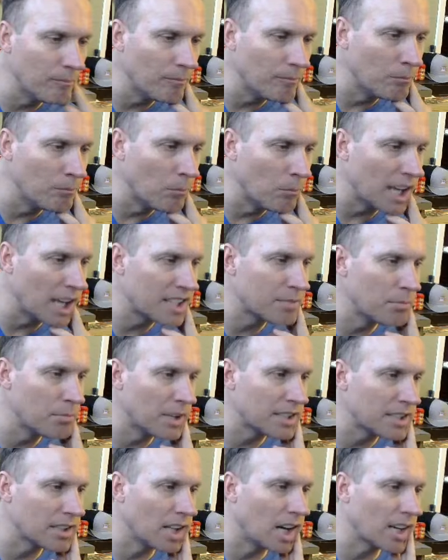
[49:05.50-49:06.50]
much
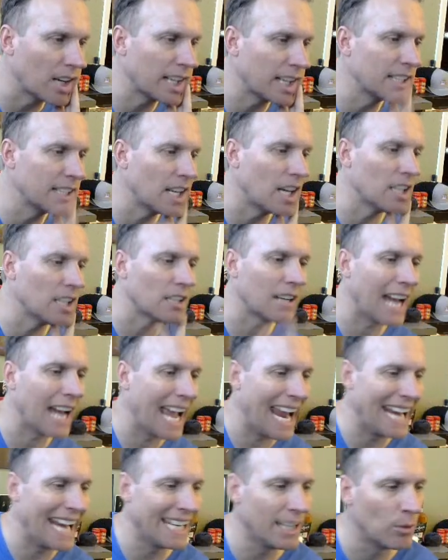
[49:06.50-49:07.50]
longer at
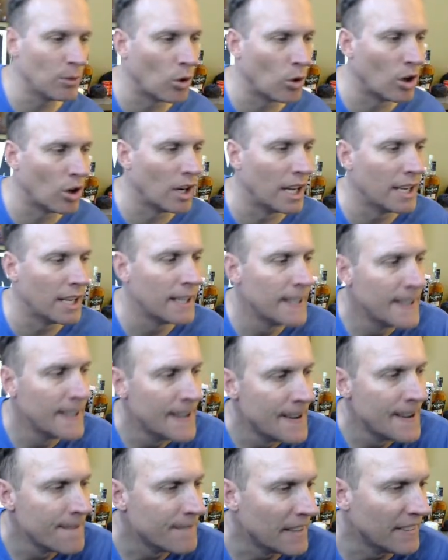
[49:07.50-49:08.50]
$1.81,
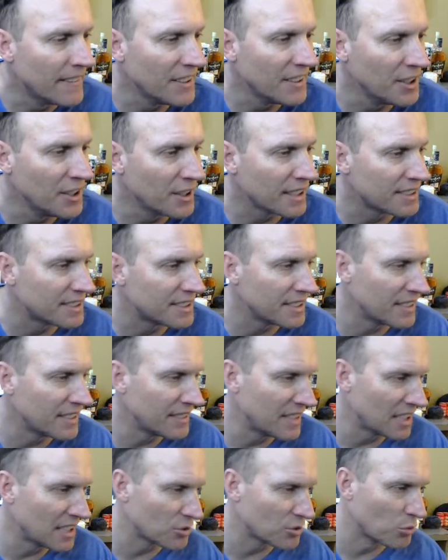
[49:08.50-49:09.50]
and then you can.
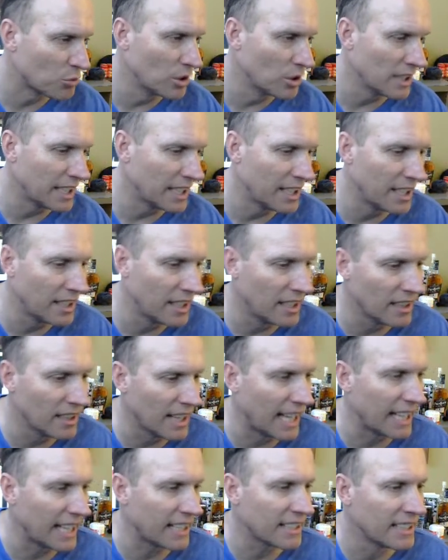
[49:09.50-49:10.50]
There's really,
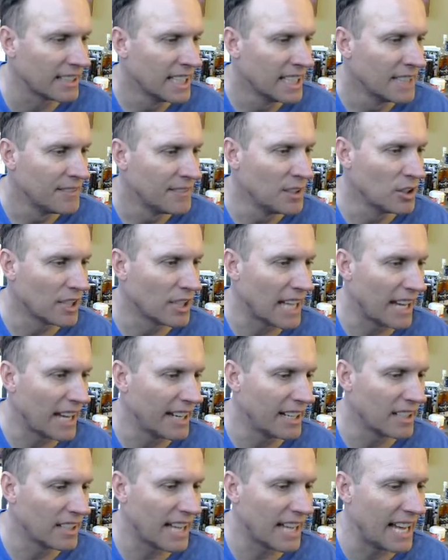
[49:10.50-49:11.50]
like, if you look out
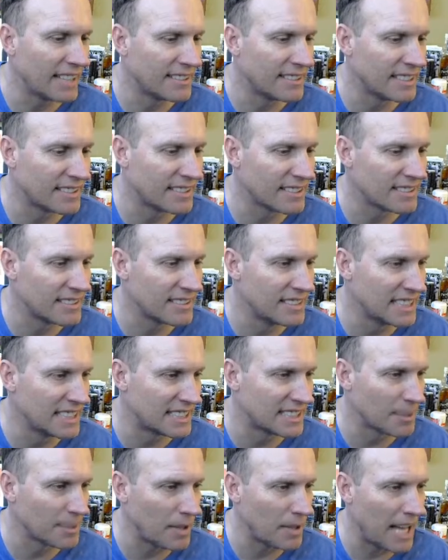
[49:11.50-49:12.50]
here, guys, this
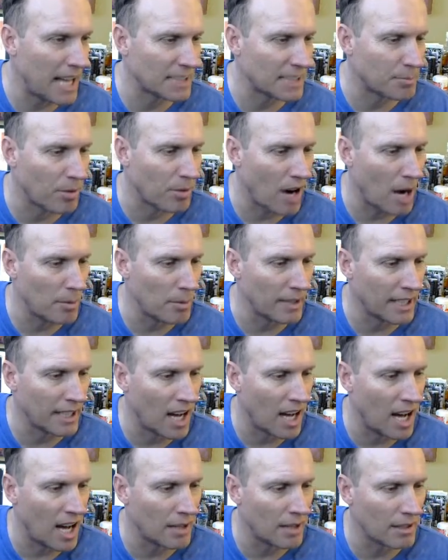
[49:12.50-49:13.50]
supply is probably
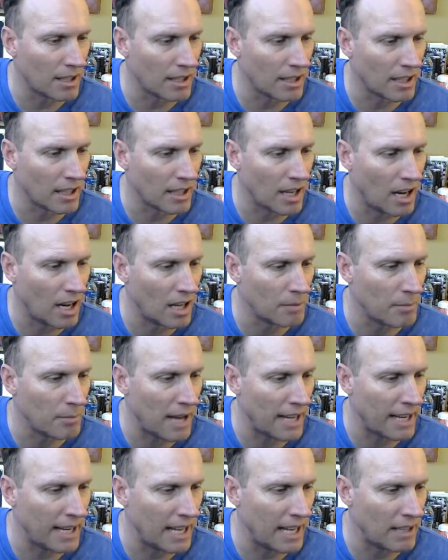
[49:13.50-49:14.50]
gone by
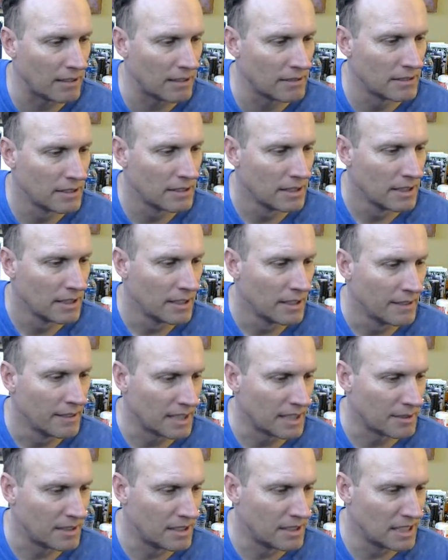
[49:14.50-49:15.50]
now.
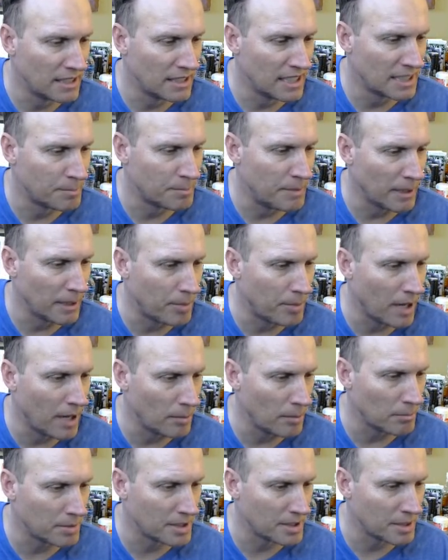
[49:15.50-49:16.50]
This big
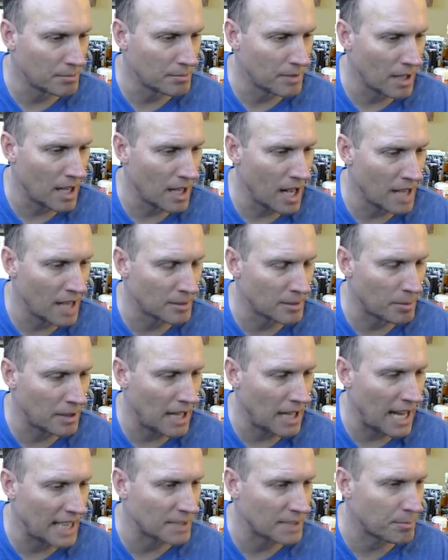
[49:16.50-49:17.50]
pump
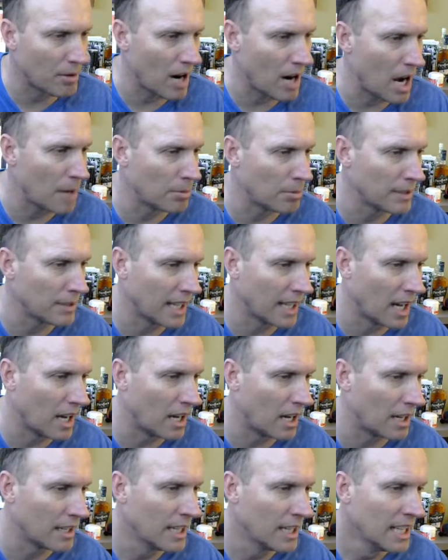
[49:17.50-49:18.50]
supply is probably
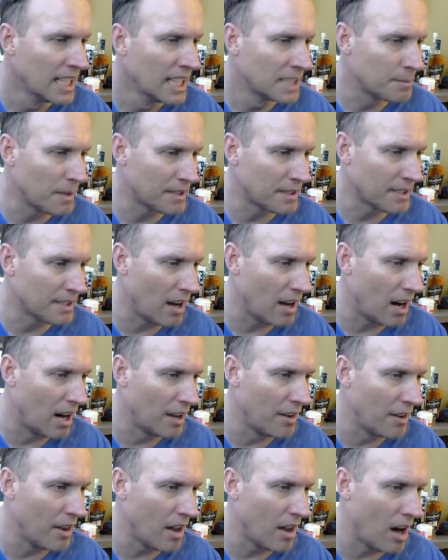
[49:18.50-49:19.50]
gone, especially
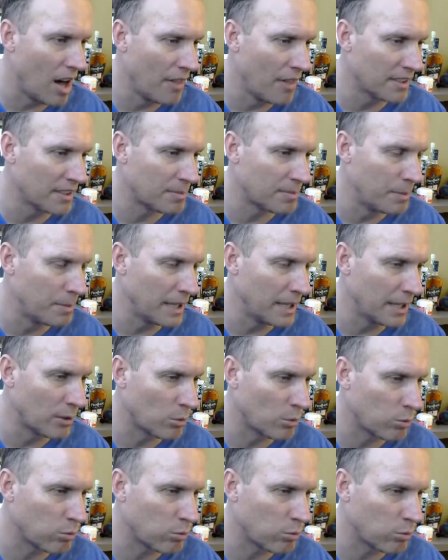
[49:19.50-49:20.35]
on this big